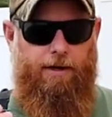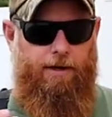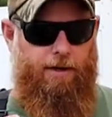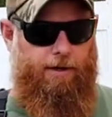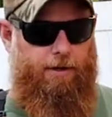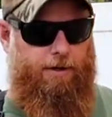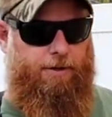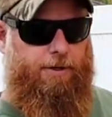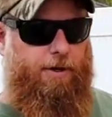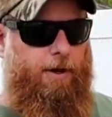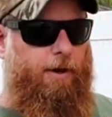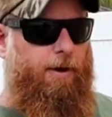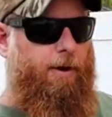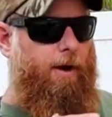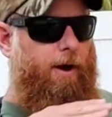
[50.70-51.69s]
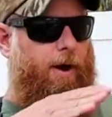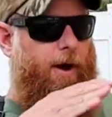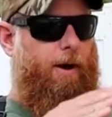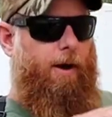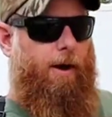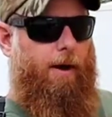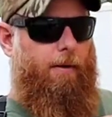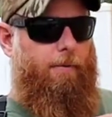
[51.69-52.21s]
is,
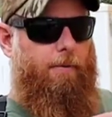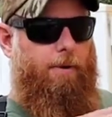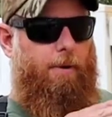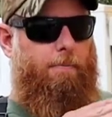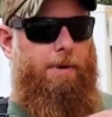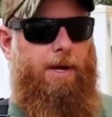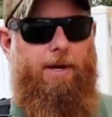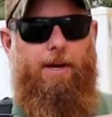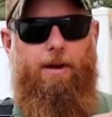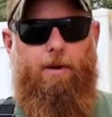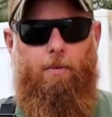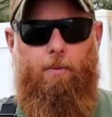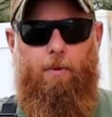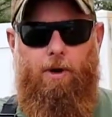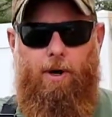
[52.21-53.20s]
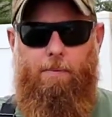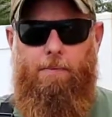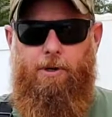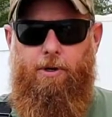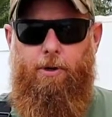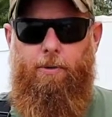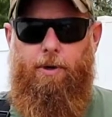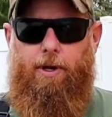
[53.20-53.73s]
depending on what I'm
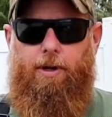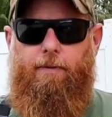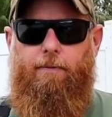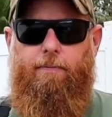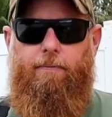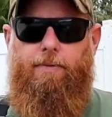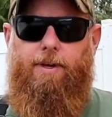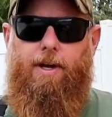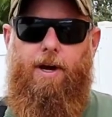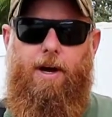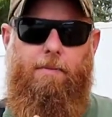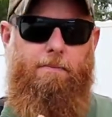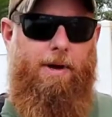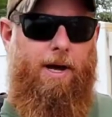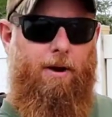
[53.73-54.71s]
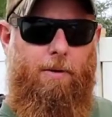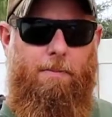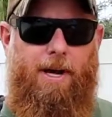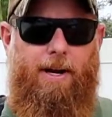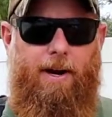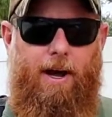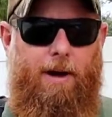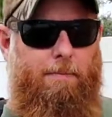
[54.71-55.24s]
doing, I may or
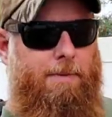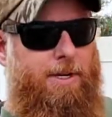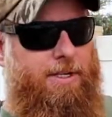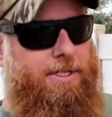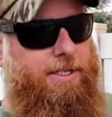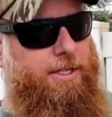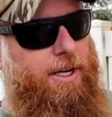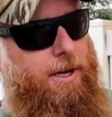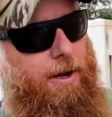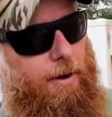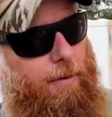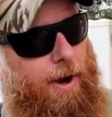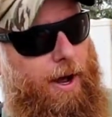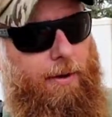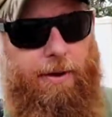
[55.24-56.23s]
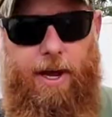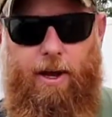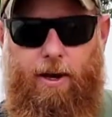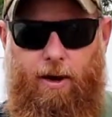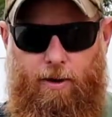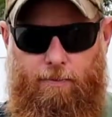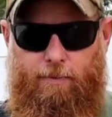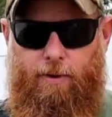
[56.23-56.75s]
may not be sticking around that
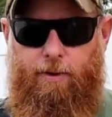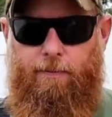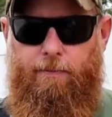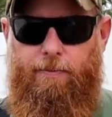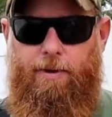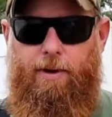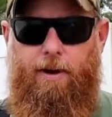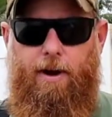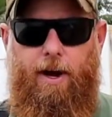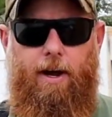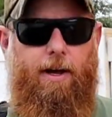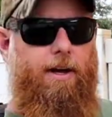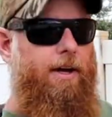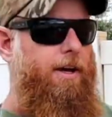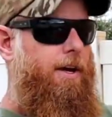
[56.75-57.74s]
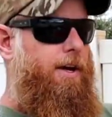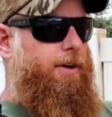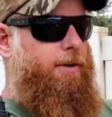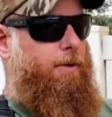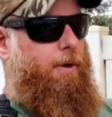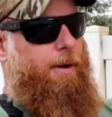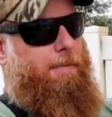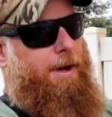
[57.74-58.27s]
cover, right?
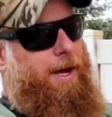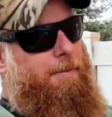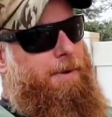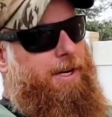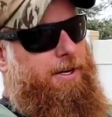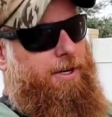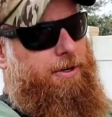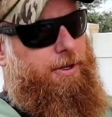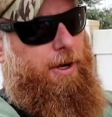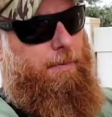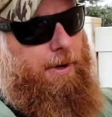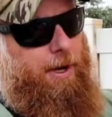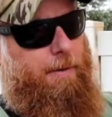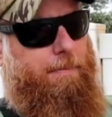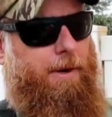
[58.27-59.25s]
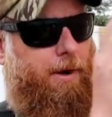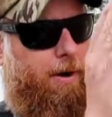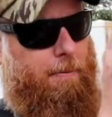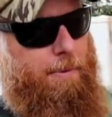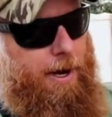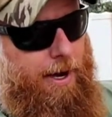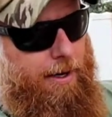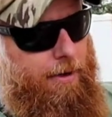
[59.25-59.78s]
So I may be just coming up here,
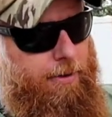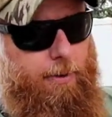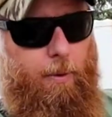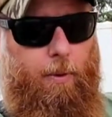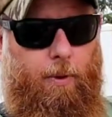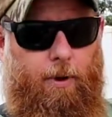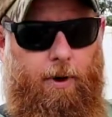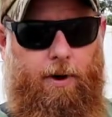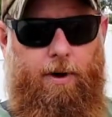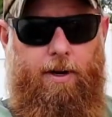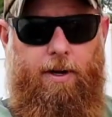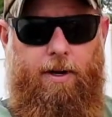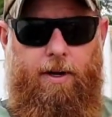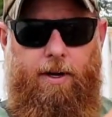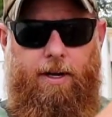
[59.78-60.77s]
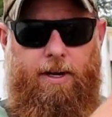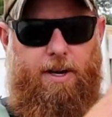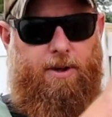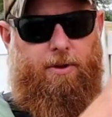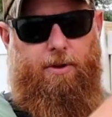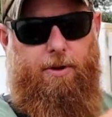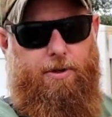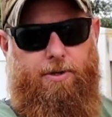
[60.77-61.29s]
pieing this corner.
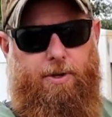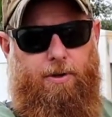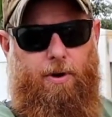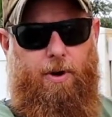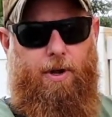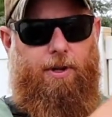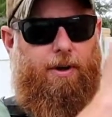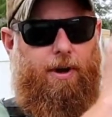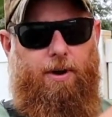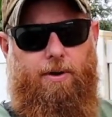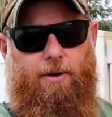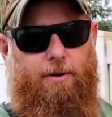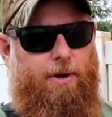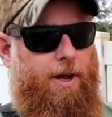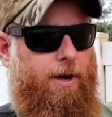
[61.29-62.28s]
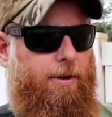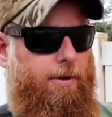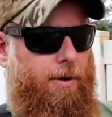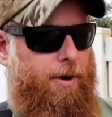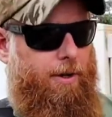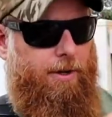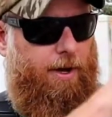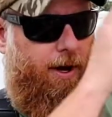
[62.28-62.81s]
Either there's a target there or there's not a target